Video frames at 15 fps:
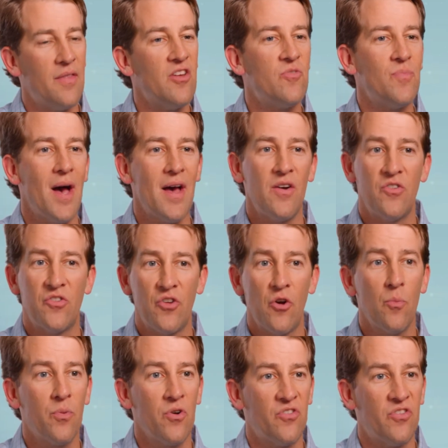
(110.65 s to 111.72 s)
these patterns
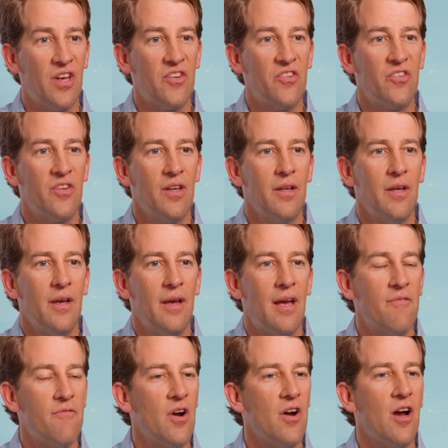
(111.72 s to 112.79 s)
don't persist,
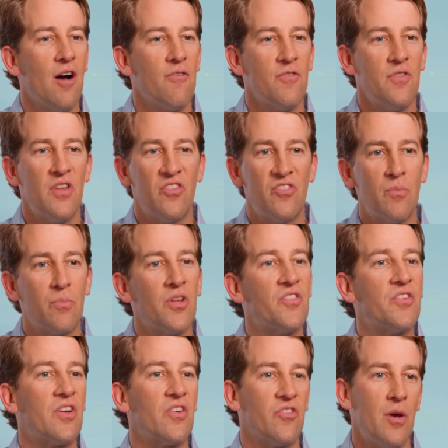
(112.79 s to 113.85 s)
and very often these
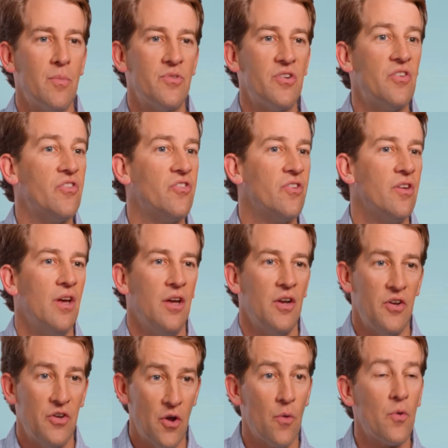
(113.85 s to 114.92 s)
simplistic assumptions
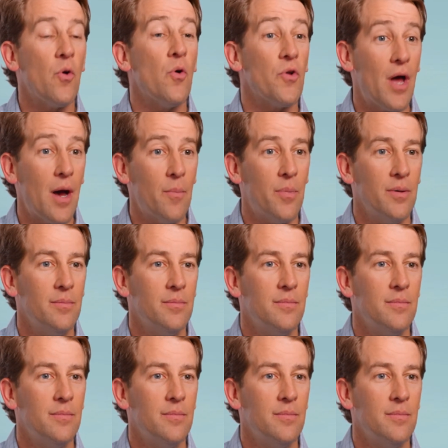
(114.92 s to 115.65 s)
don't hold up.